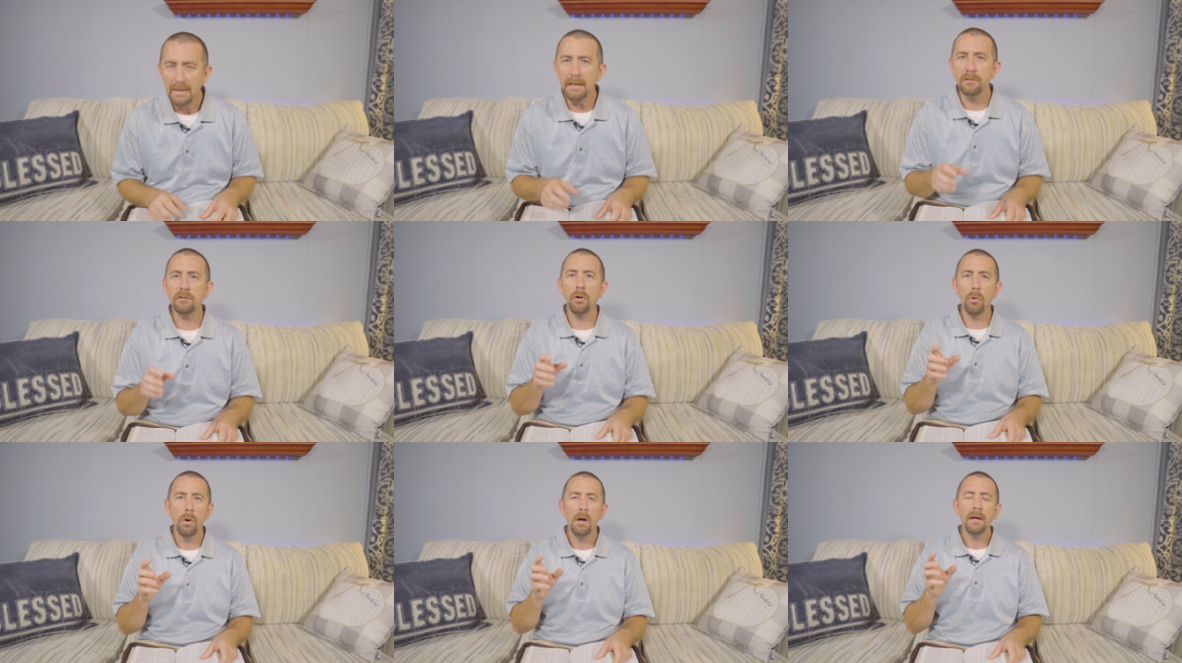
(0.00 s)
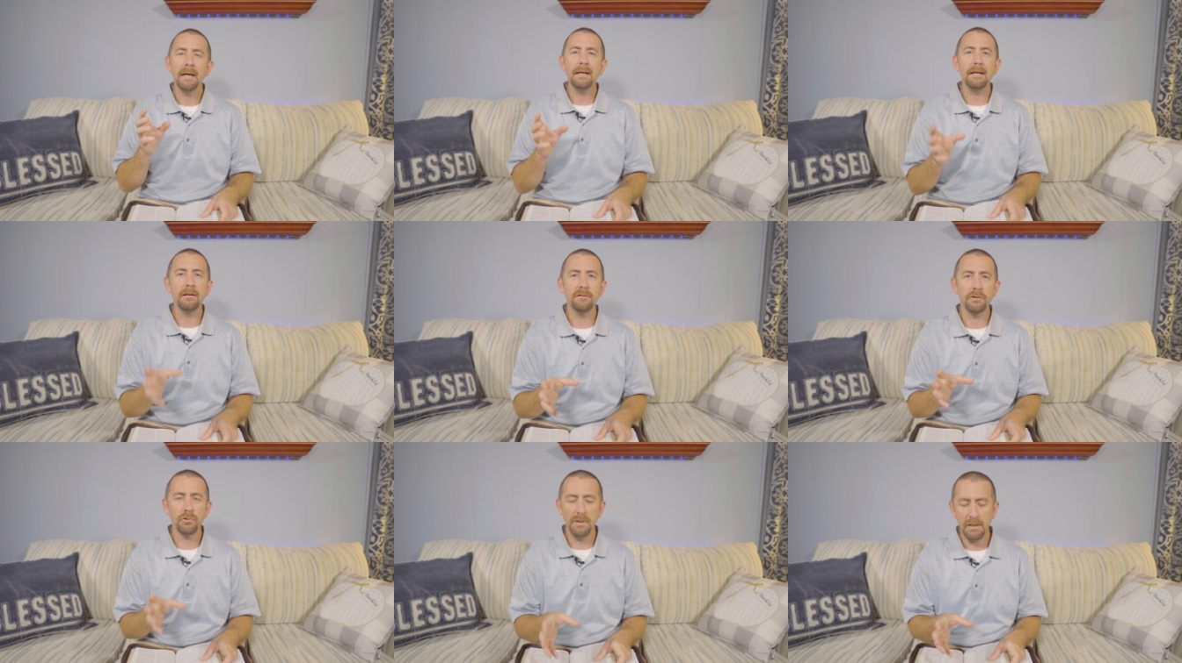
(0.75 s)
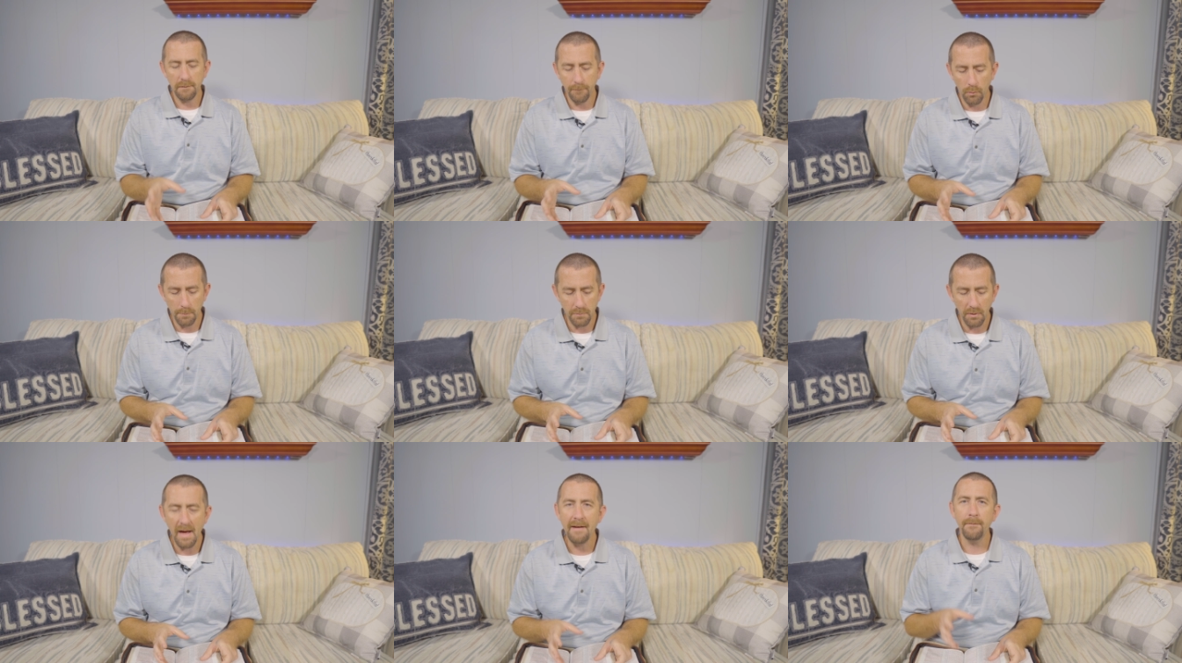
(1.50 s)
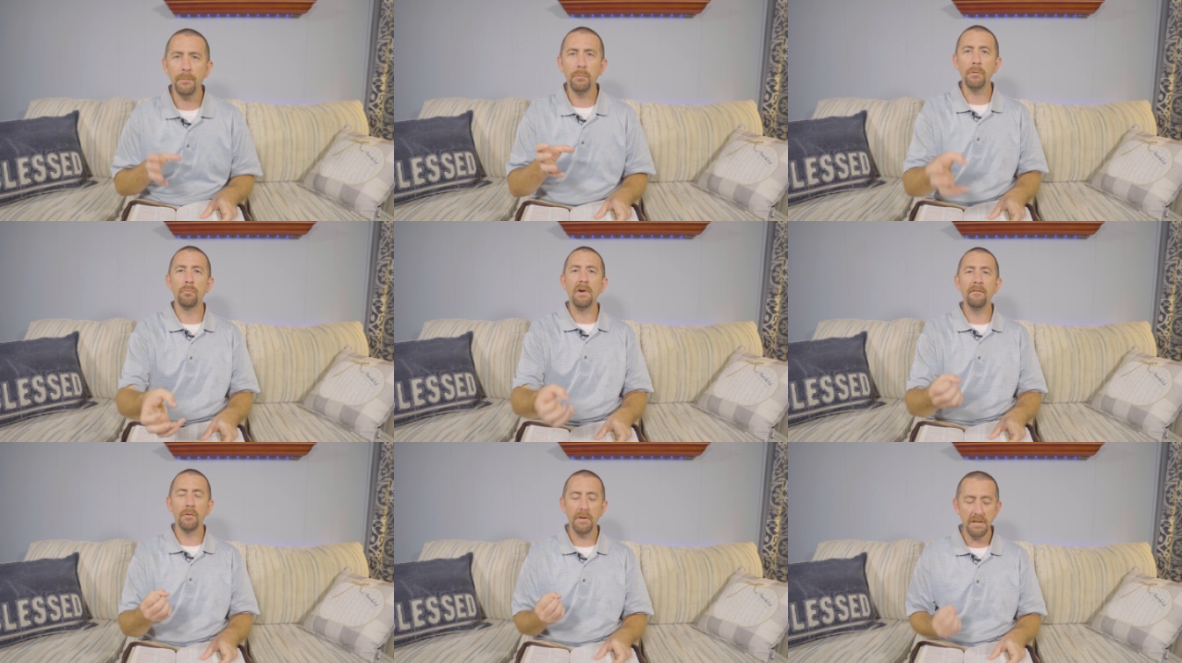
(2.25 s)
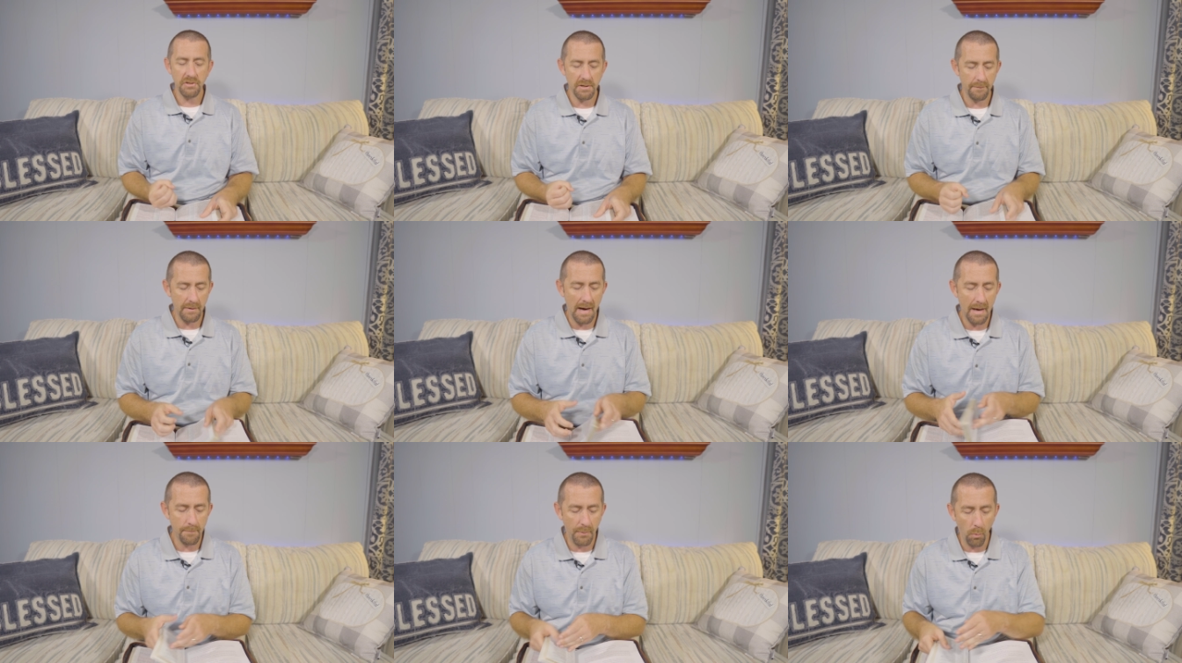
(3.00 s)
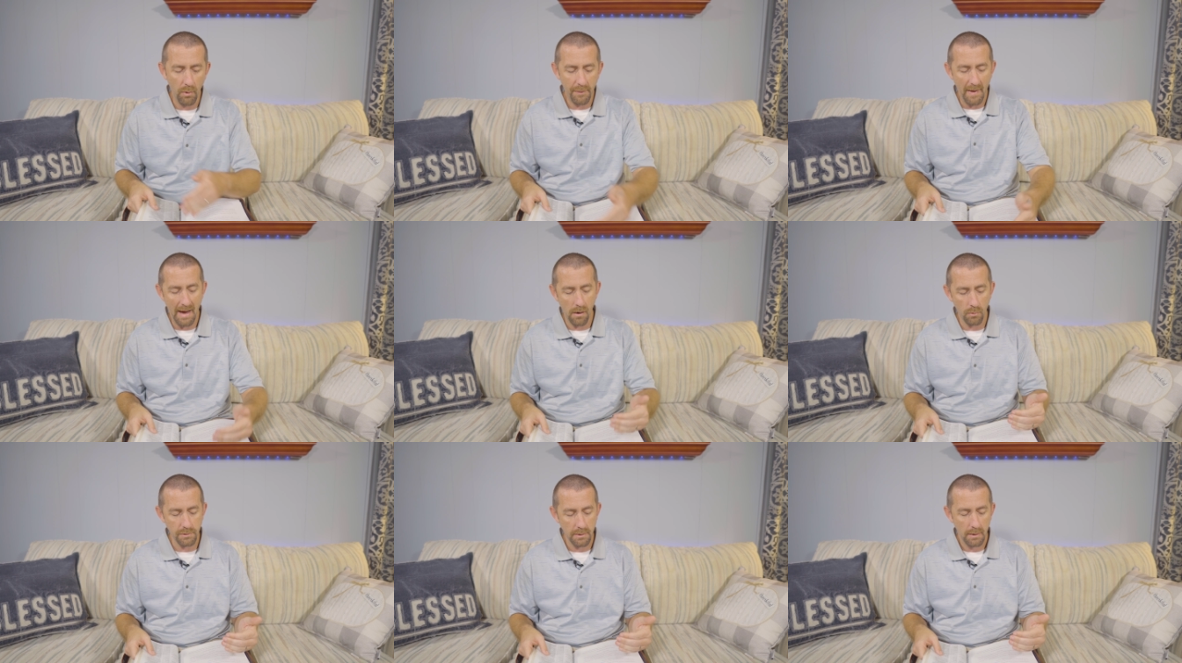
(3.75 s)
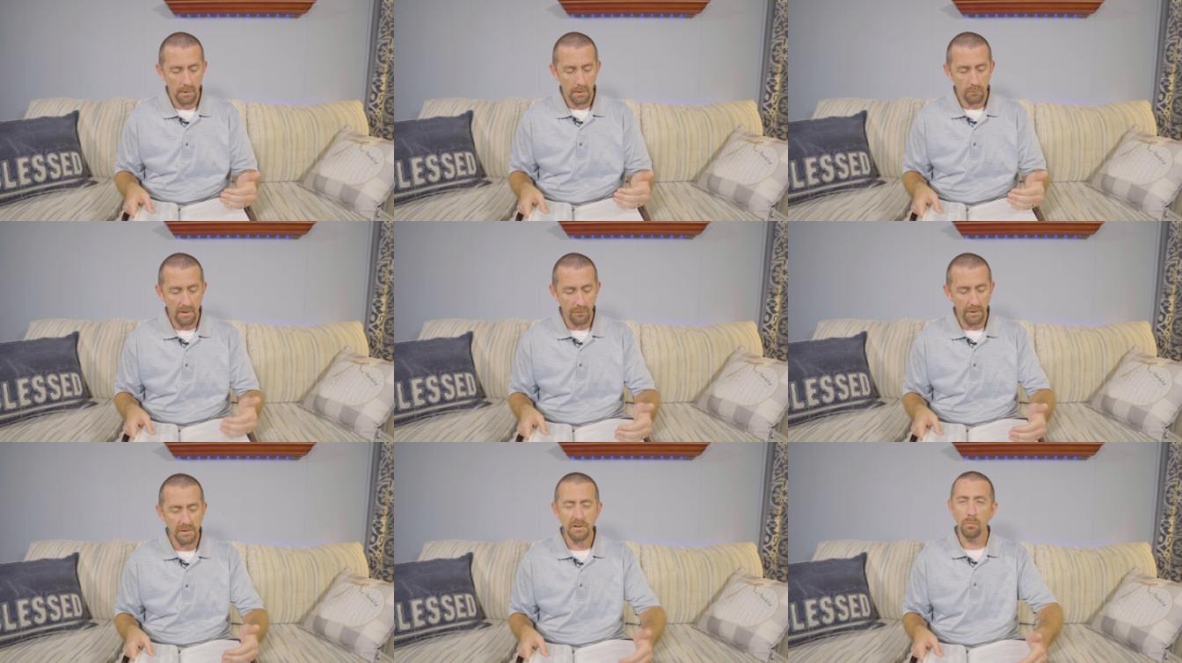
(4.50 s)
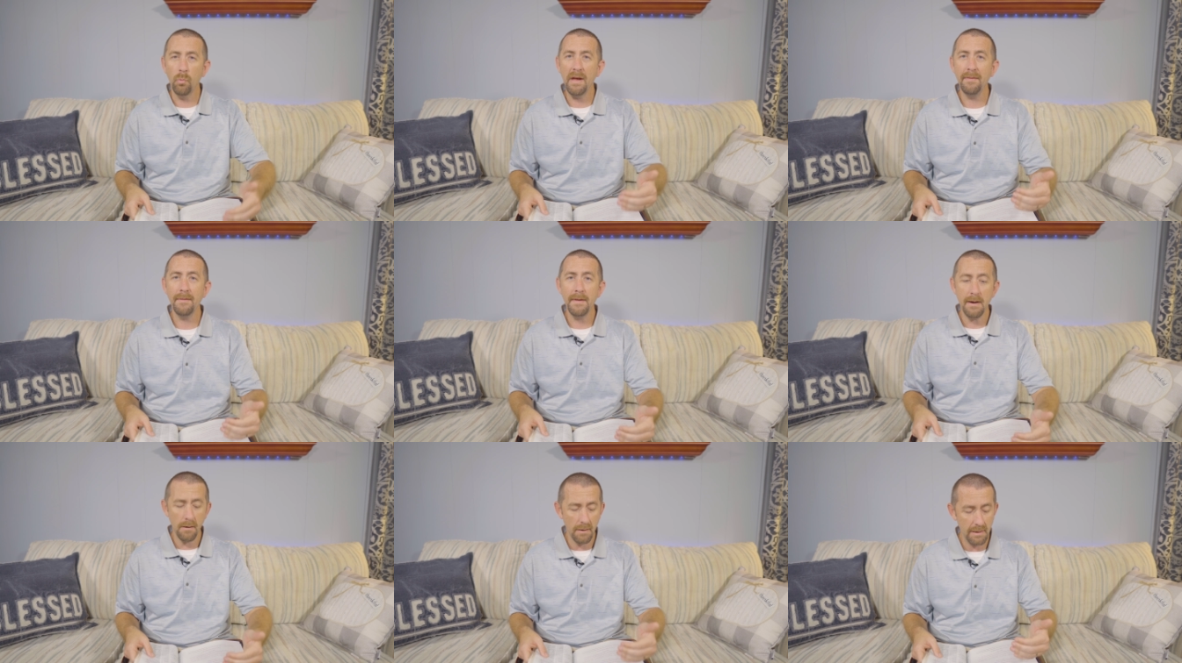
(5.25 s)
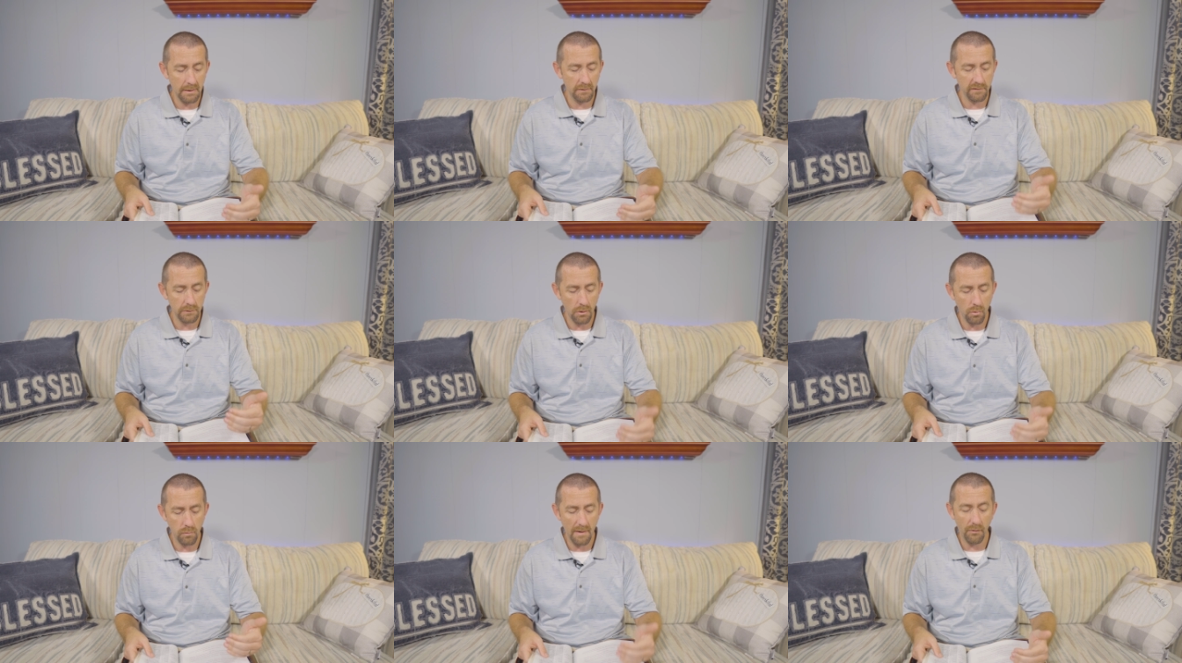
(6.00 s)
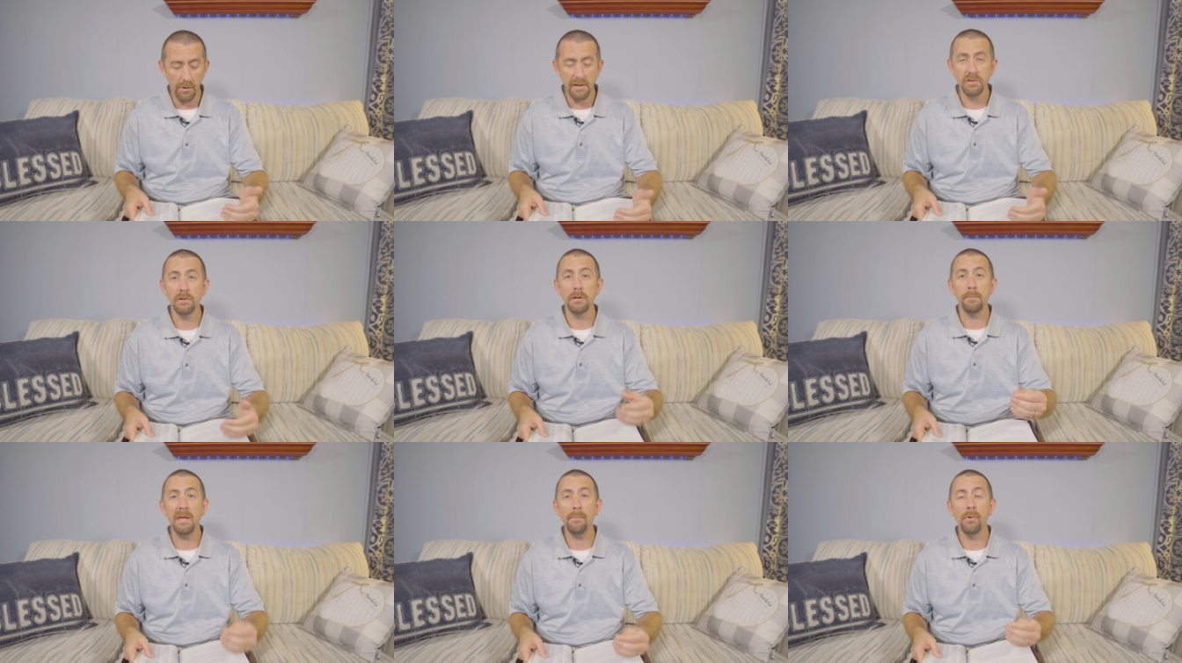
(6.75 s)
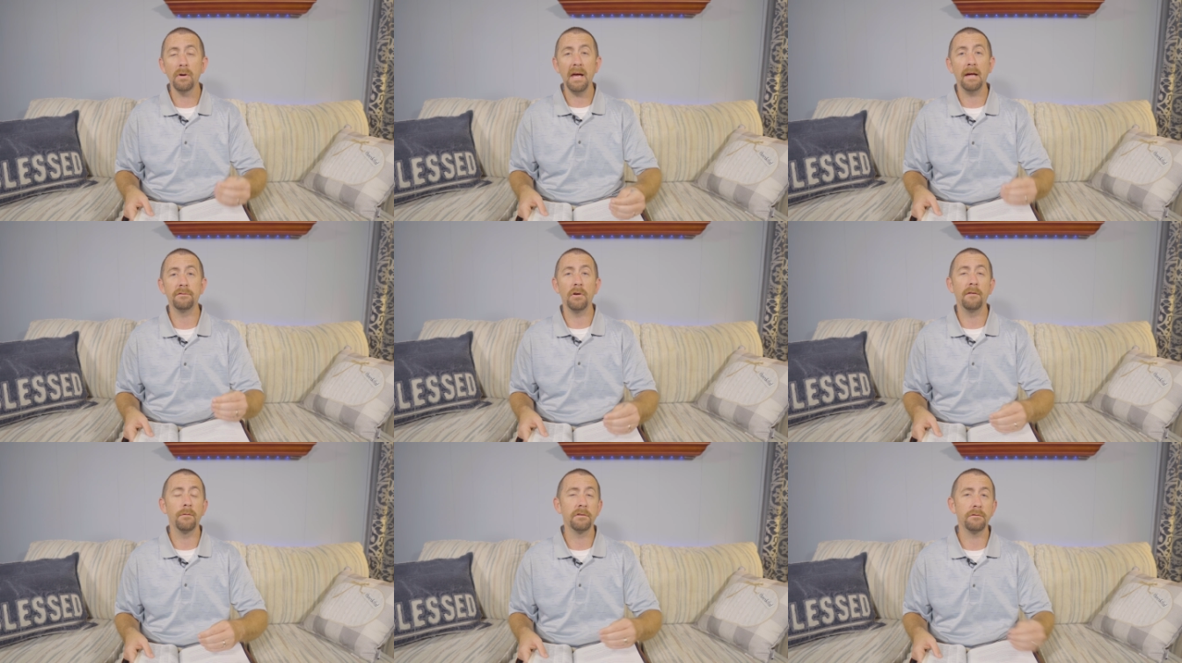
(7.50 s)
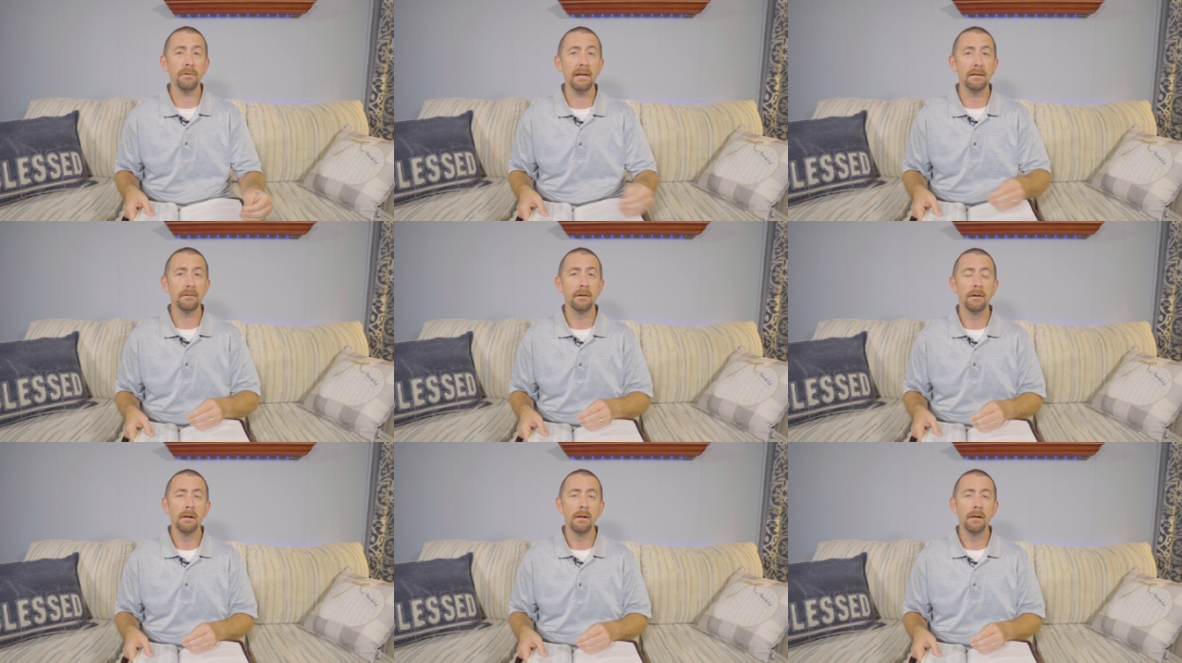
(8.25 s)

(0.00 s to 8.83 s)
And so it is a transformed life through the revelation of God, but without revelation, when there is no revelation, the people cast off restraint.